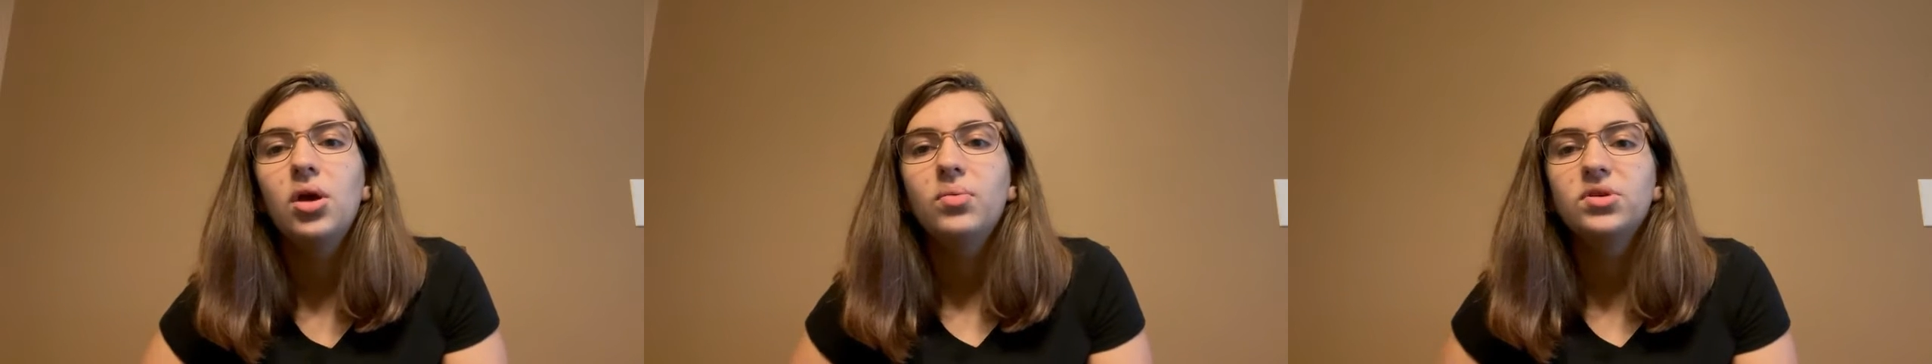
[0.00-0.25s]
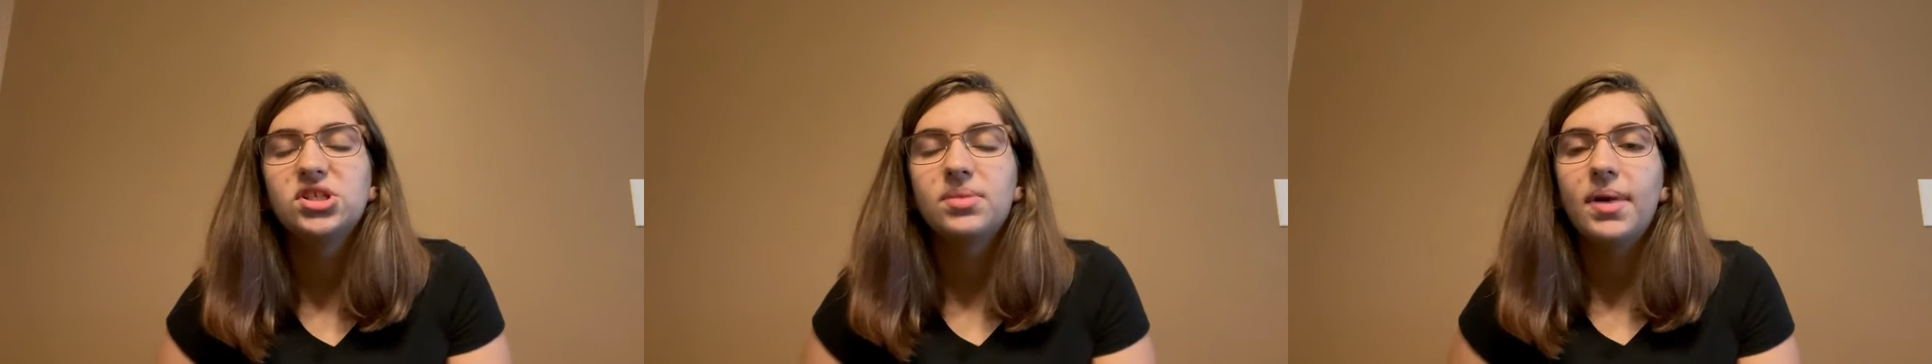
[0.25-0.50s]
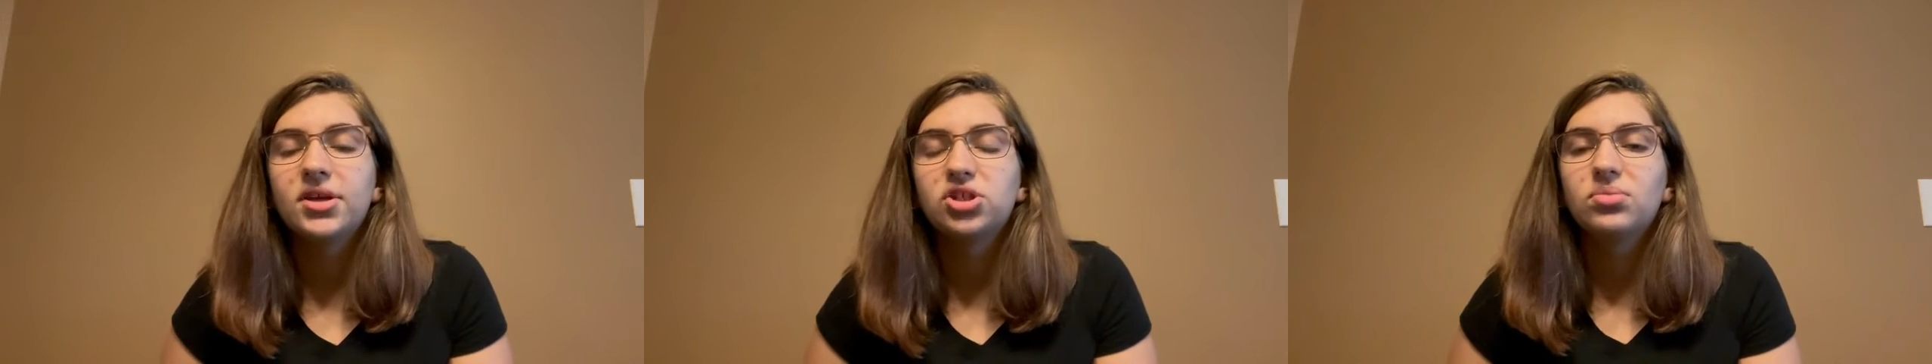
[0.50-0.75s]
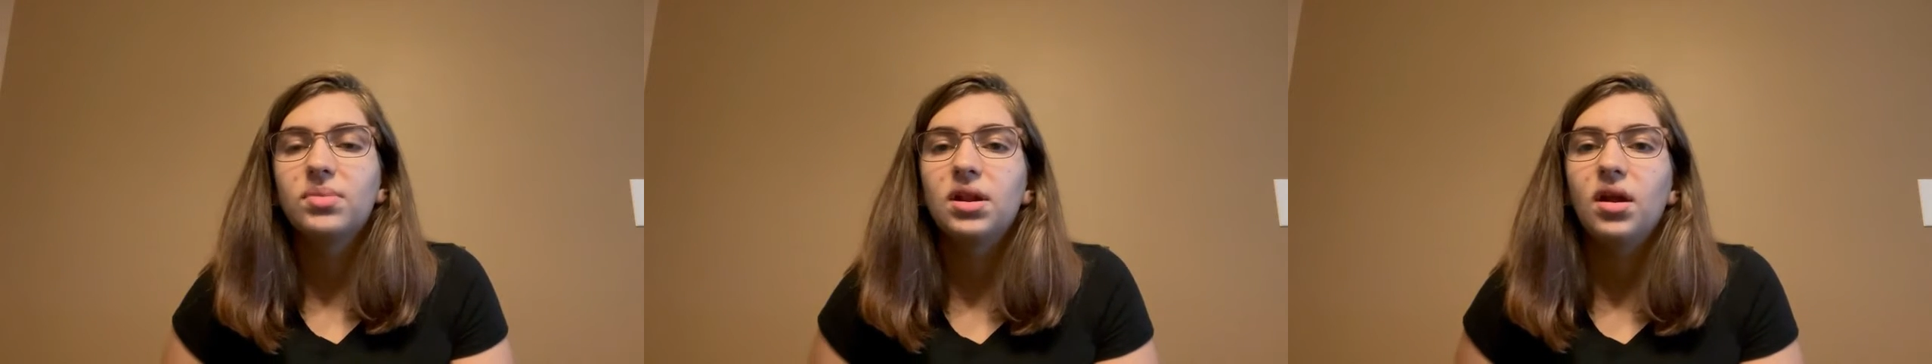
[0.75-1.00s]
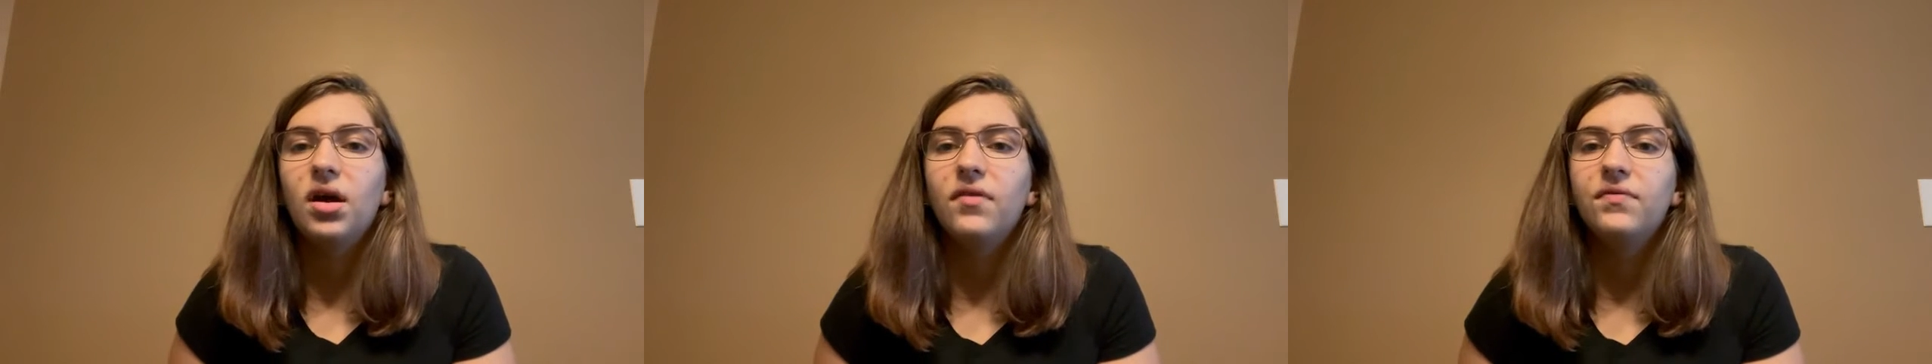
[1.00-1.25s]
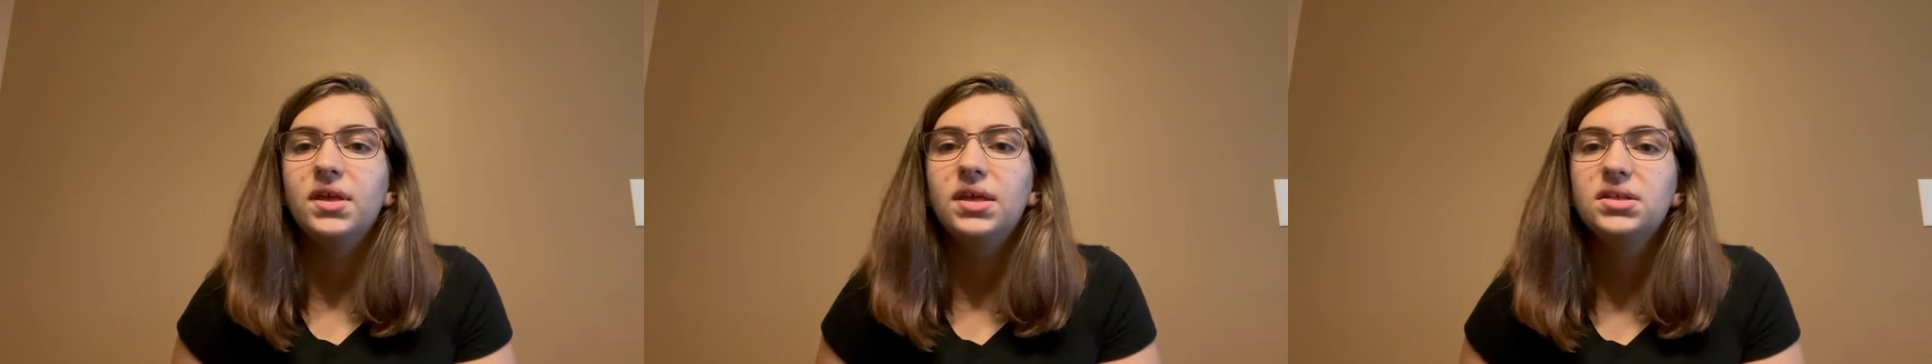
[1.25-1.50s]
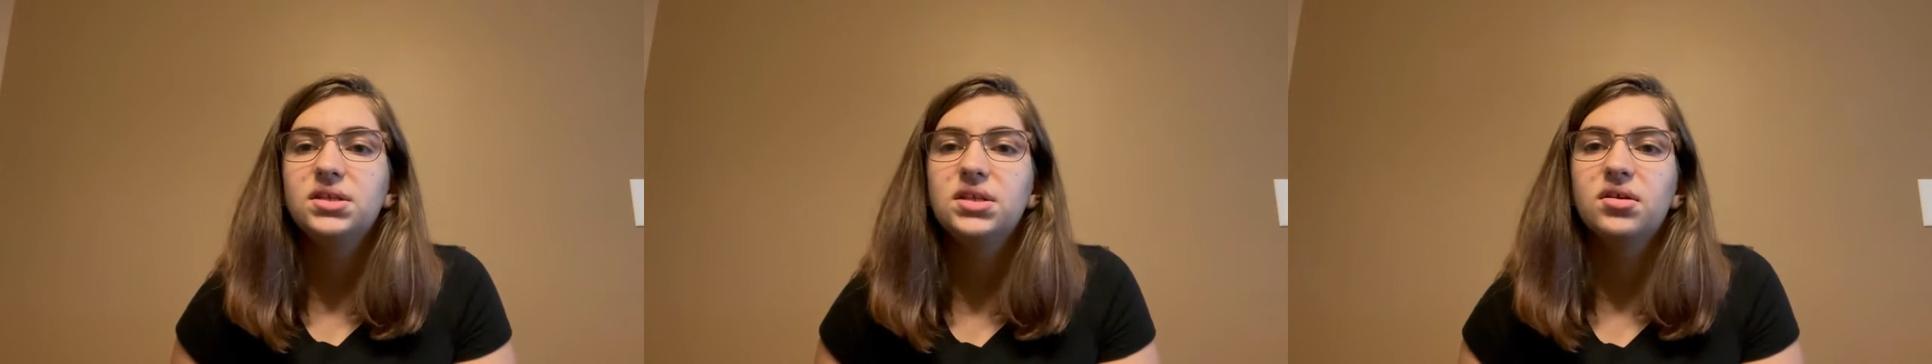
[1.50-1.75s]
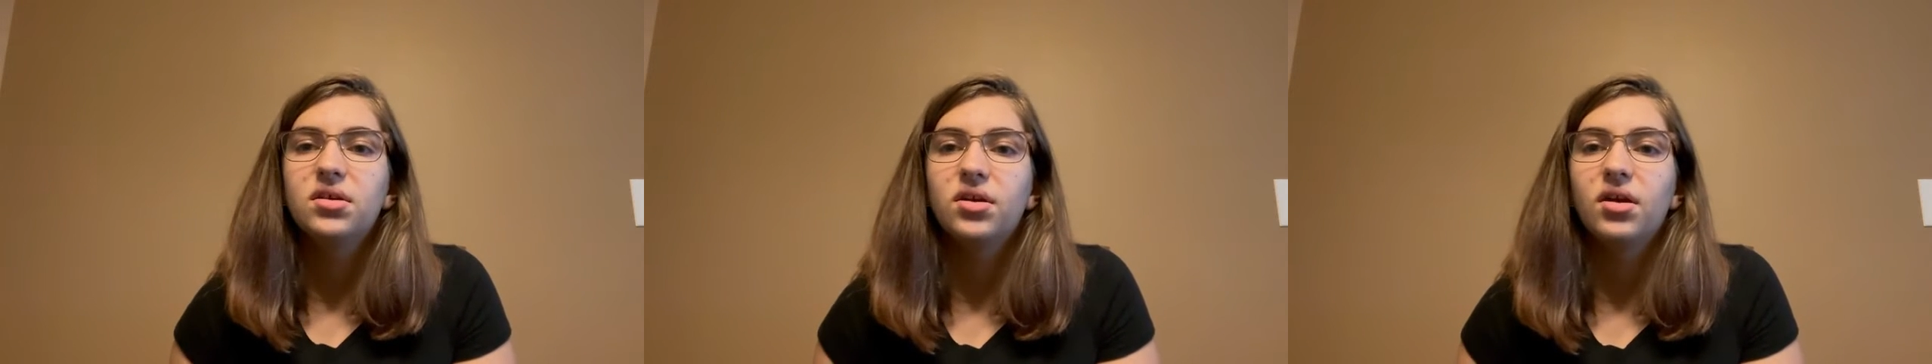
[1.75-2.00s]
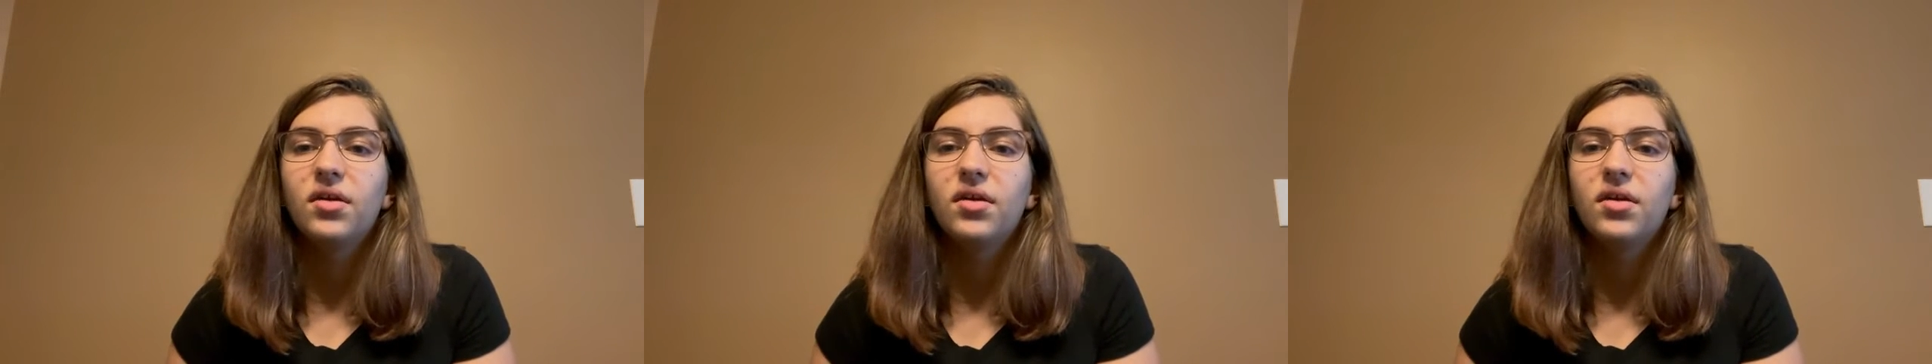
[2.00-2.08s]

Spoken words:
which is a measurement of the interior